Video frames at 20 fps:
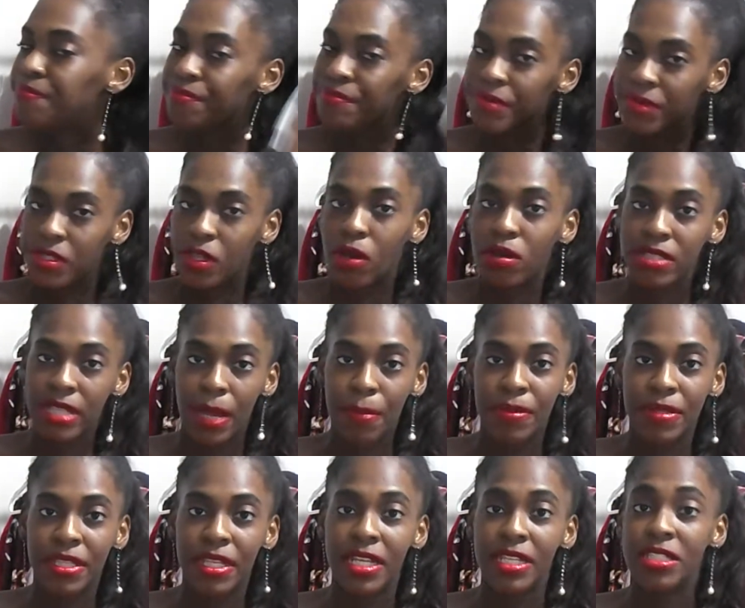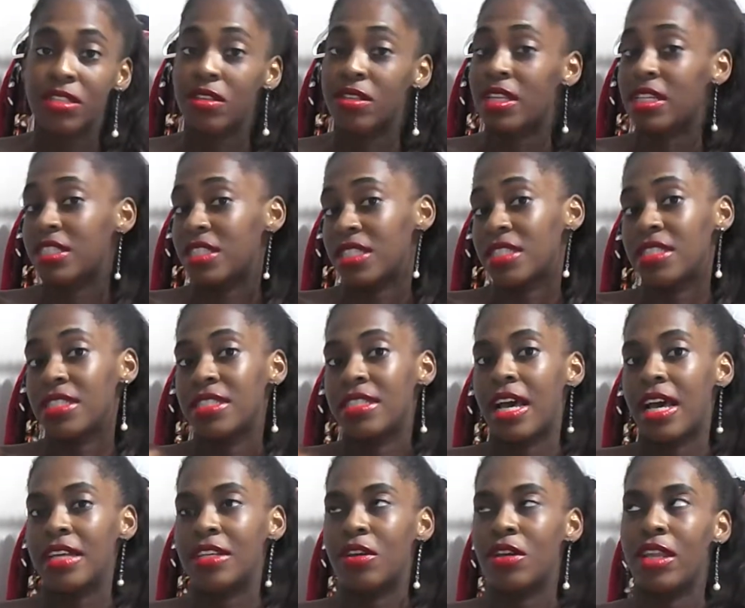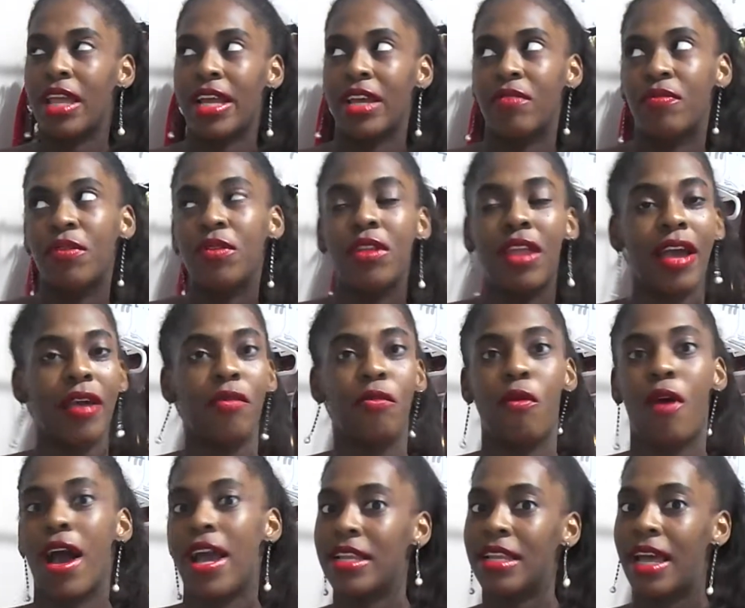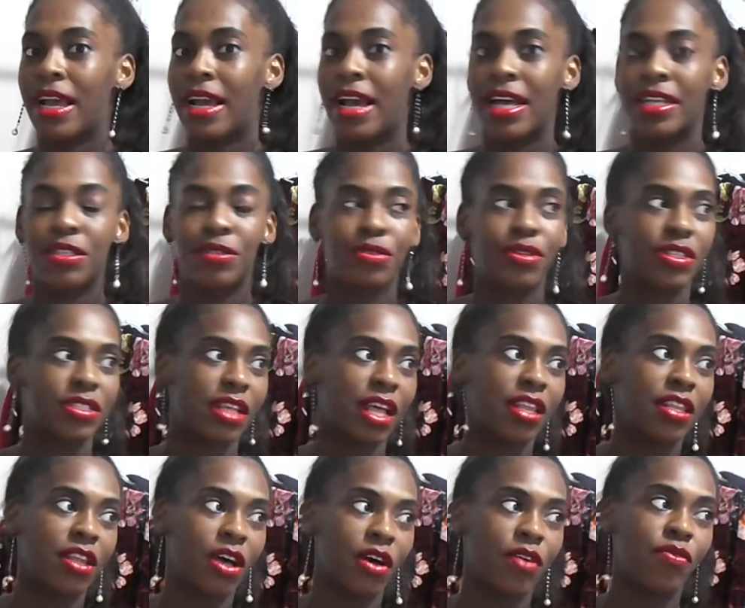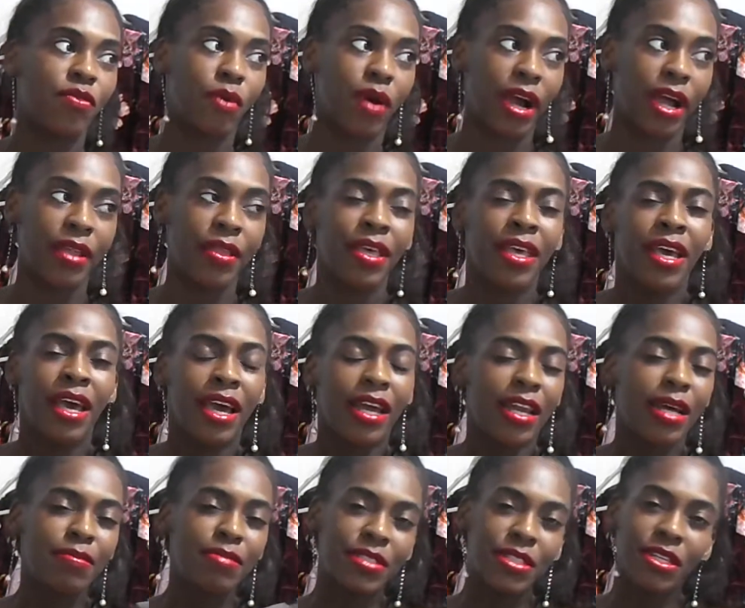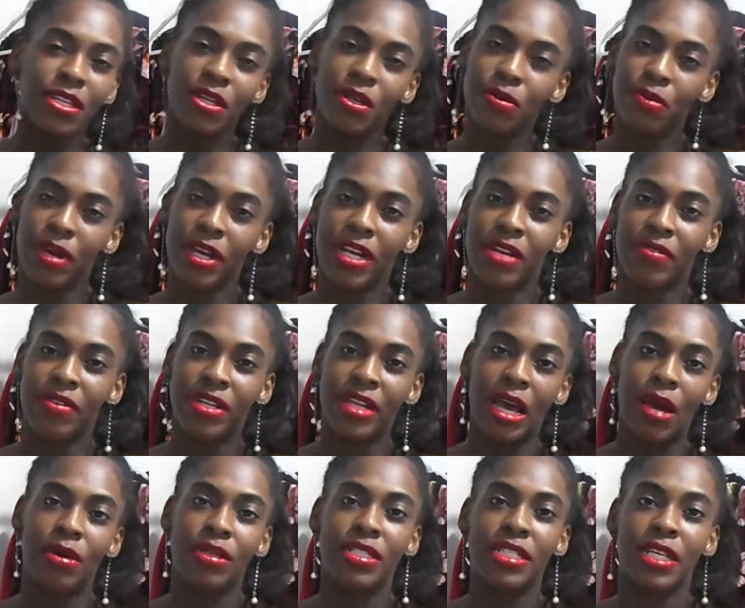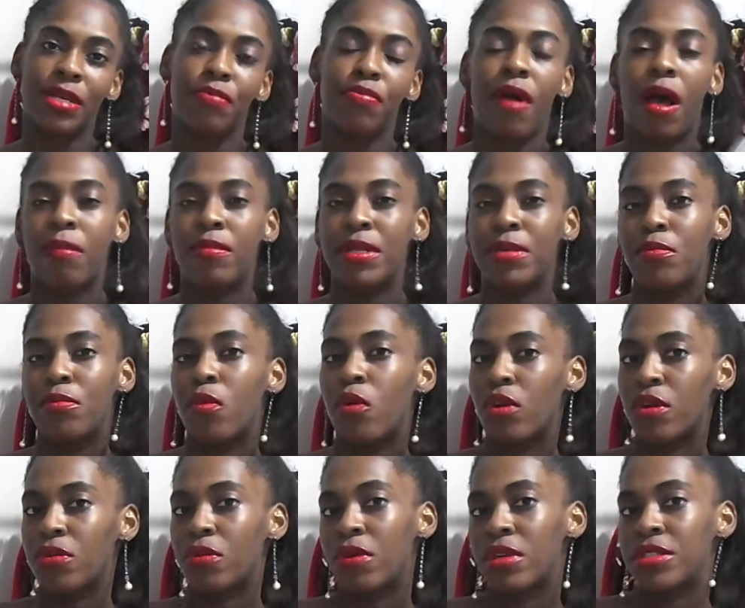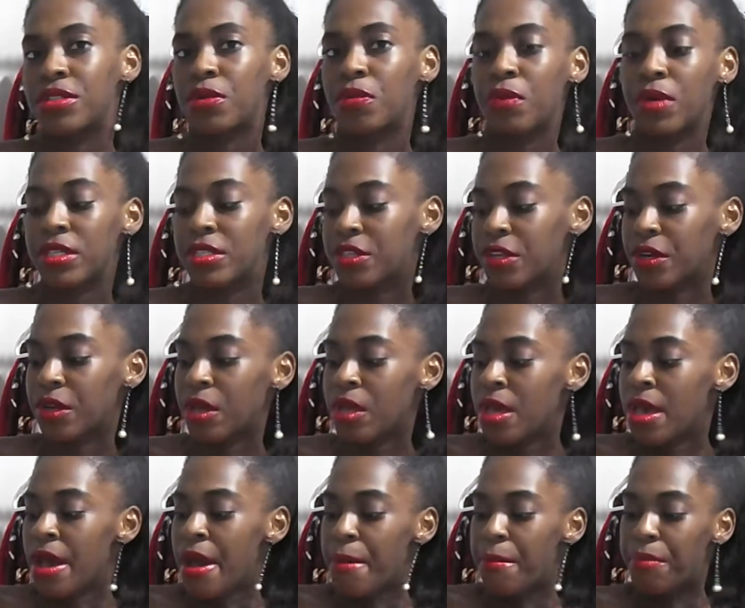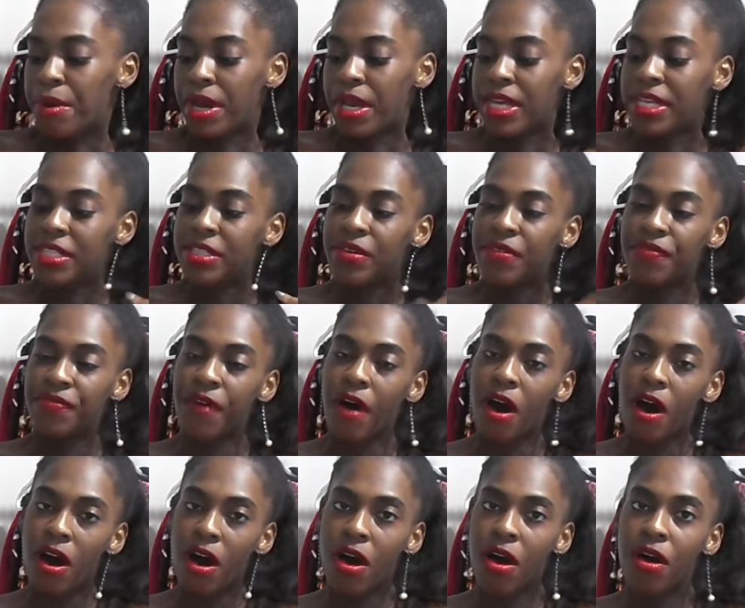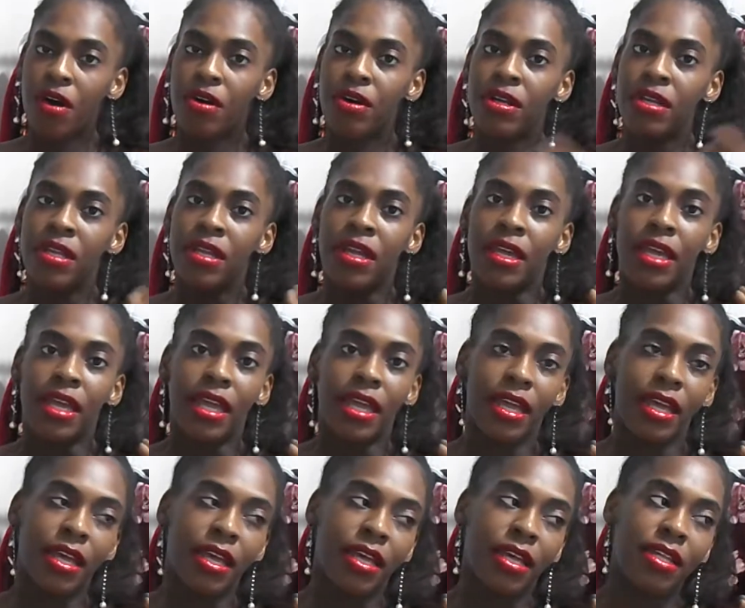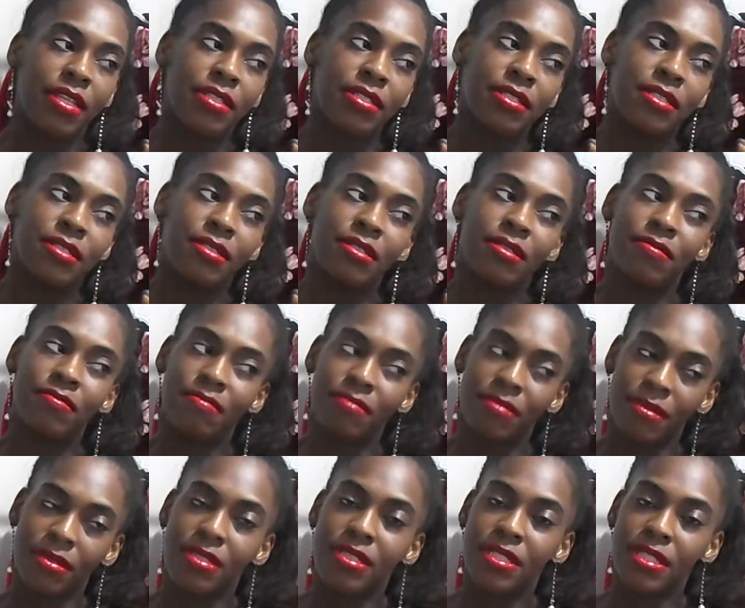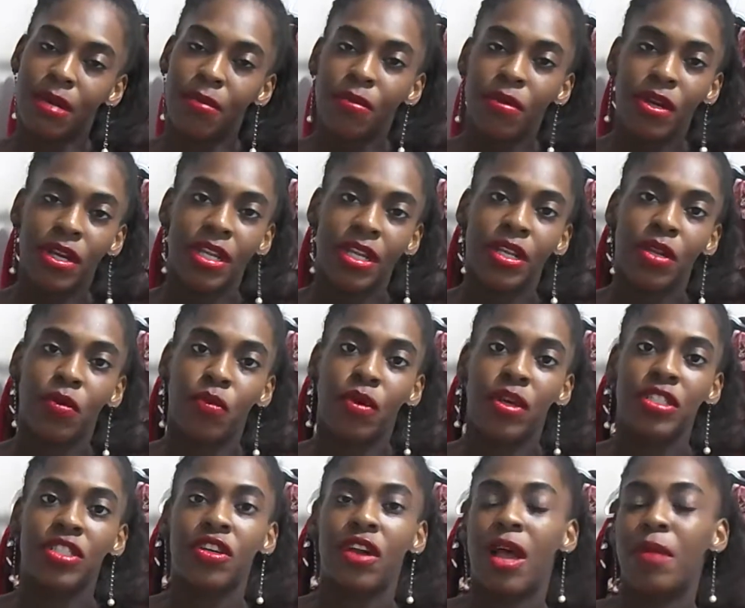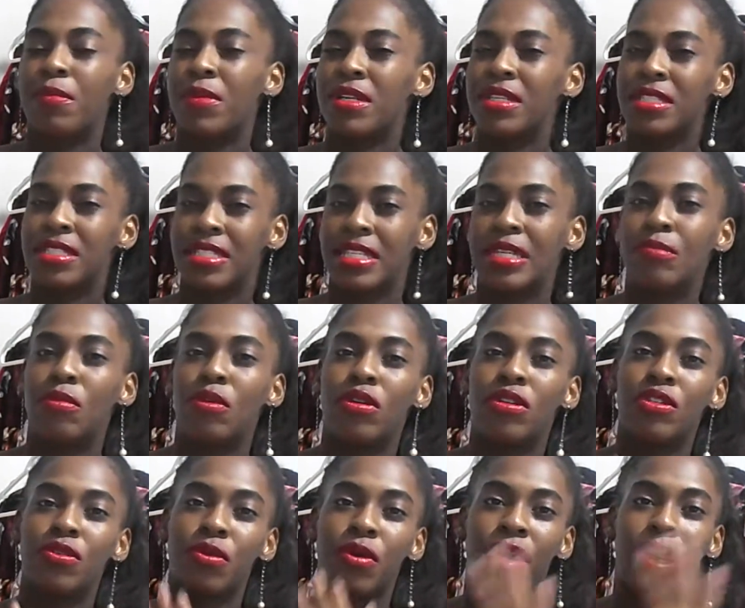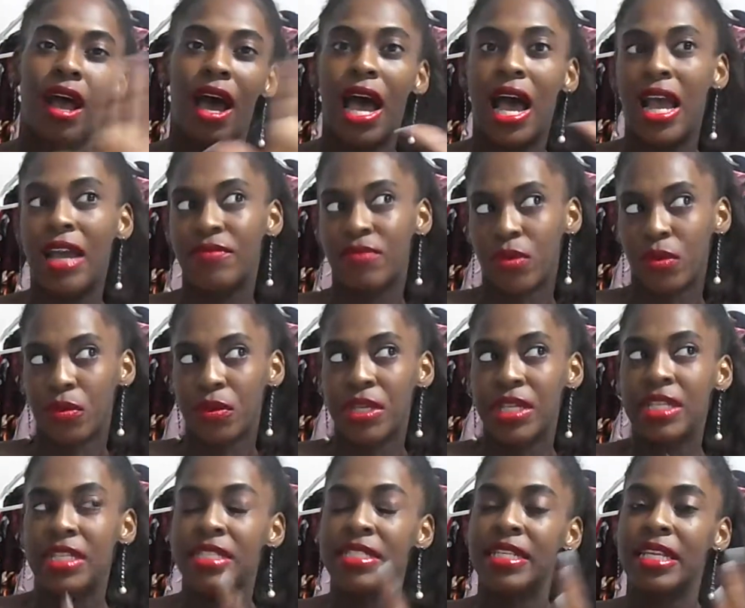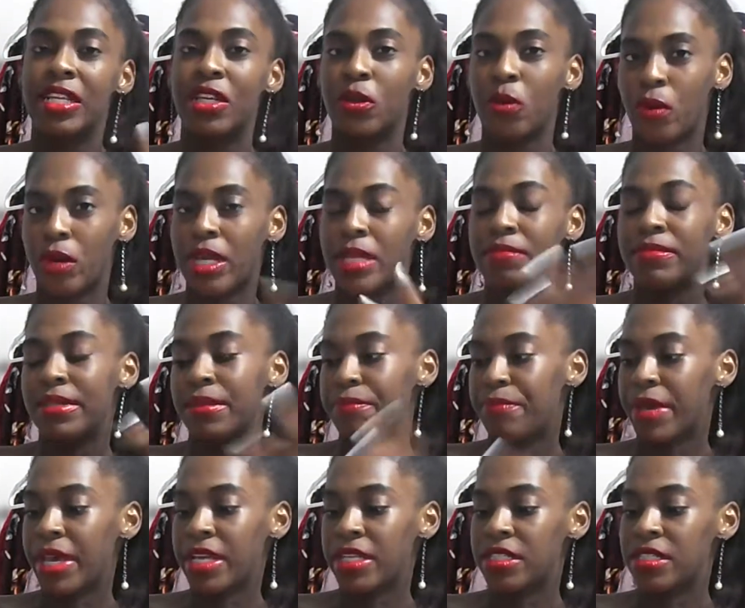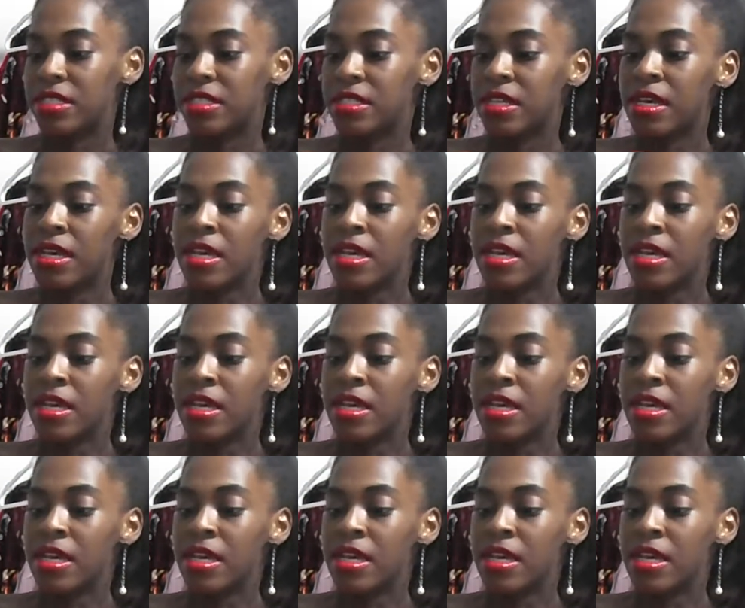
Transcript: those type of things. So that's just a side note. Like, if you like white like I do, because I love white, and I'm still going to wear it every now and then, probably more towards the winter. But in the fall and somewhat in the winter, I'm going to stick more toward ivories and creams and beiges